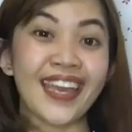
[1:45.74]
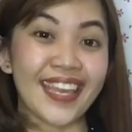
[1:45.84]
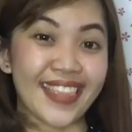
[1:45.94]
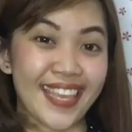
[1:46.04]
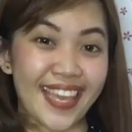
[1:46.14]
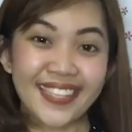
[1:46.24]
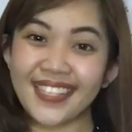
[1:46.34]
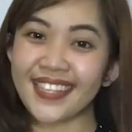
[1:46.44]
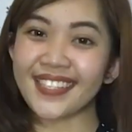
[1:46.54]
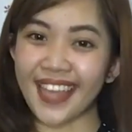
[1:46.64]
It is
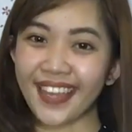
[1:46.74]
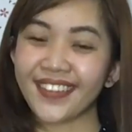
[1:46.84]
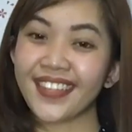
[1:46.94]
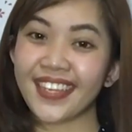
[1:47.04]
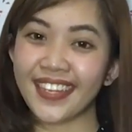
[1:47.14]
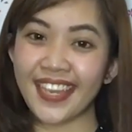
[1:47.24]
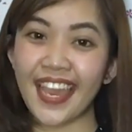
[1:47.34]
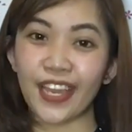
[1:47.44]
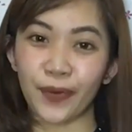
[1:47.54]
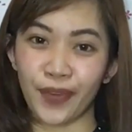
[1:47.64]
a second degree
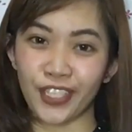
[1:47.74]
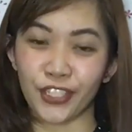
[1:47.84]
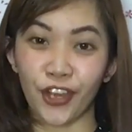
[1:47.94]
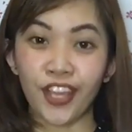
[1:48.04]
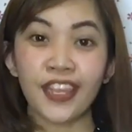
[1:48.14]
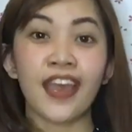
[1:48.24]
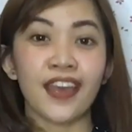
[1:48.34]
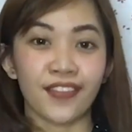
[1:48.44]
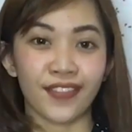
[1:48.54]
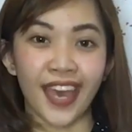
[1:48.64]
equation,
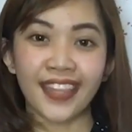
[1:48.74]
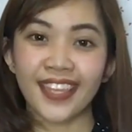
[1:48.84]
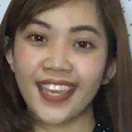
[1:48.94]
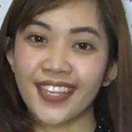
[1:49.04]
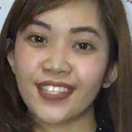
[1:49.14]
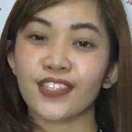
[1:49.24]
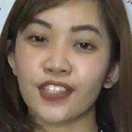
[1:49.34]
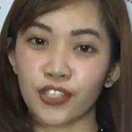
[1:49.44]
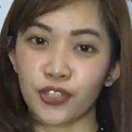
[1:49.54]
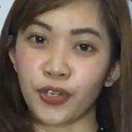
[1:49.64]
that is,
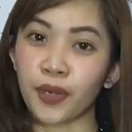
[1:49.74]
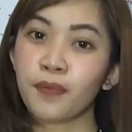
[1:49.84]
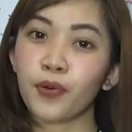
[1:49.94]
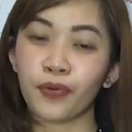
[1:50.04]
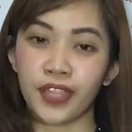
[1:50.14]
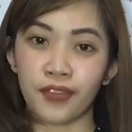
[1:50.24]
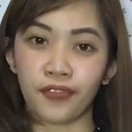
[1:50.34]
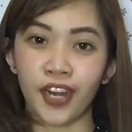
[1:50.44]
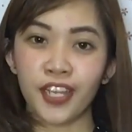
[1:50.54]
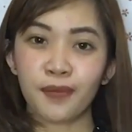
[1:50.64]
the term with a
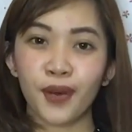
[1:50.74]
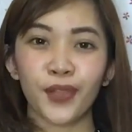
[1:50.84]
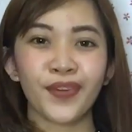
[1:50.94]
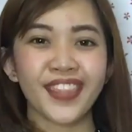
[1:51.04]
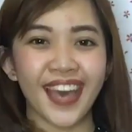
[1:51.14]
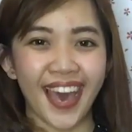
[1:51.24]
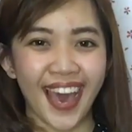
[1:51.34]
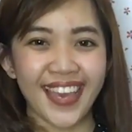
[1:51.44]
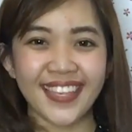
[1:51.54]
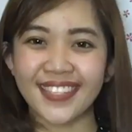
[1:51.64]
variable with the
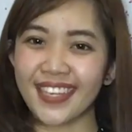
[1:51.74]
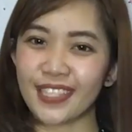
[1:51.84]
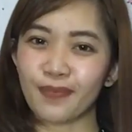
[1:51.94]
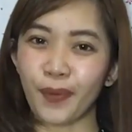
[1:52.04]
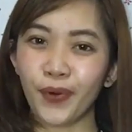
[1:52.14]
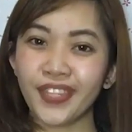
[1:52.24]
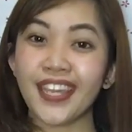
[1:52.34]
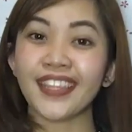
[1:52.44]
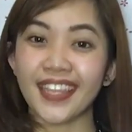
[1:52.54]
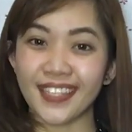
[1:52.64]
highest
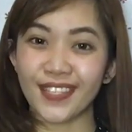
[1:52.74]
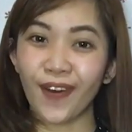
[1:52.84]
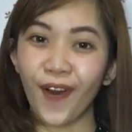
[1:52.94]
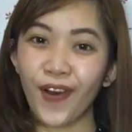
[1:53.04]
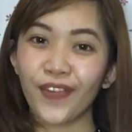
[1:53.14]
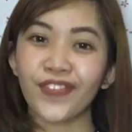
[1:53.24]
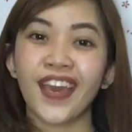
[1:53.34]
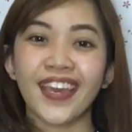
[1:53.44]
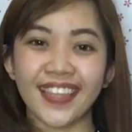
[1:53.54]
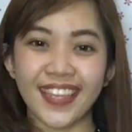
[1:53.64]
exponent is of
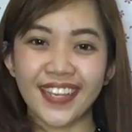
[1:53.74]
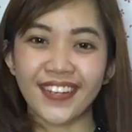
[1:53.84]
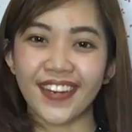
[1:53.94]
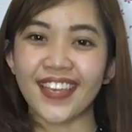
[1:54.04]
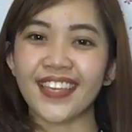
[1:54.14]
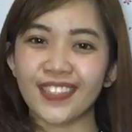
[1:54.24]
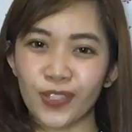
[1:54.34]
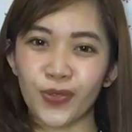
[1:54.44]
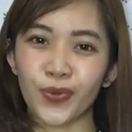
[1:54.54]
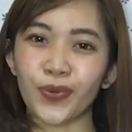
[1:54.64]
degree
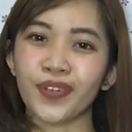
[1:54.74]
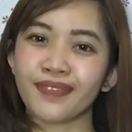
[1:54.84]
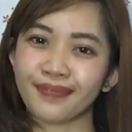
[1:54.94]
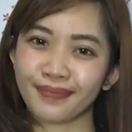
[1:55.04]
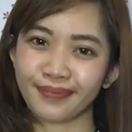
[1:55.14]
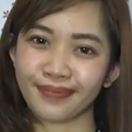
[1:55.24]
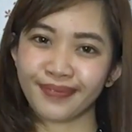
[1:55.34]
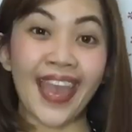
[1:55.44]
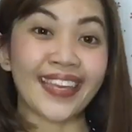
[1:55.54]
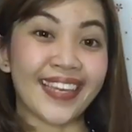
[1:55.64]
2.
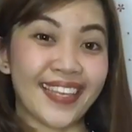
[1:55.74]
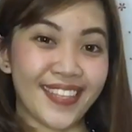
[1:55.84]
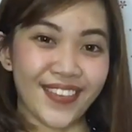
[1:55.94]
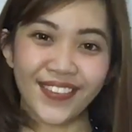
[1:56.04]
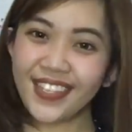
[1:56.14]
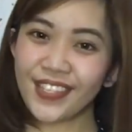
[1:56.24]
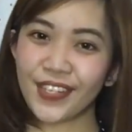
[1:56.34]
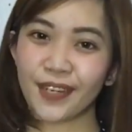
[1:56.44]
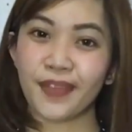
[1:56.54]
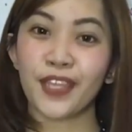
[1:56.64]
Can you
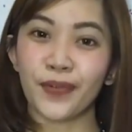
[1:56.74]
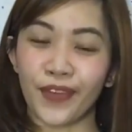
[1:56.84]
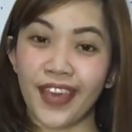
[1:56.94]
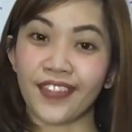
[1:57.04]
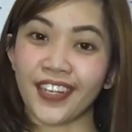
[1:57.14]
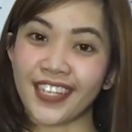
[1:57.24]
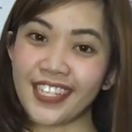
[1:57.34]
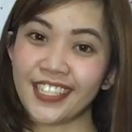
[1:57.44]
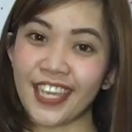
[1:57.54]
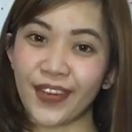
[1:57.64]
determine whether
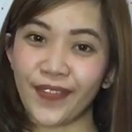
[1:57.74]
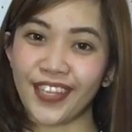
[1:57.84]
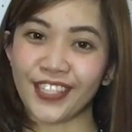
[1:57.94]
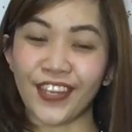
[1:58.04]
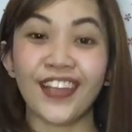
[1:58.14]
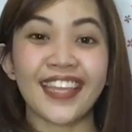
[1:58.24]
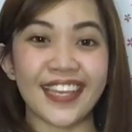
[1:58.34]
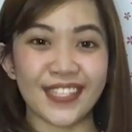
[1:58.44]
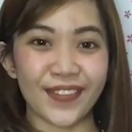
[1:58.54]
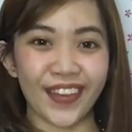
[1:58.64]
each equation
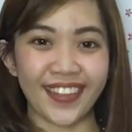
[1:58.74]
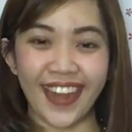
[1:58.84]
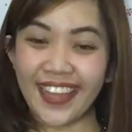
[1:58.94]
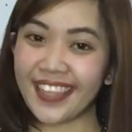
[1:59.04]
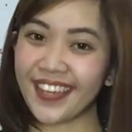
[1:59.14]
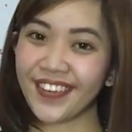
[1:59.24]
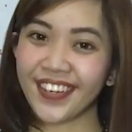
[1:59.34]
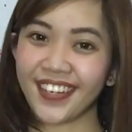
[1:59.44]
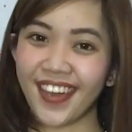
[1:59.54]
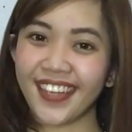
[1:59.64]
is quadratic
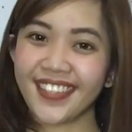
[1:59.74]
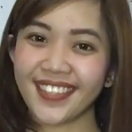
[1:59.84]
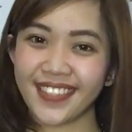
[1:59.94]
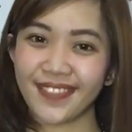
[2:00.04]
or not?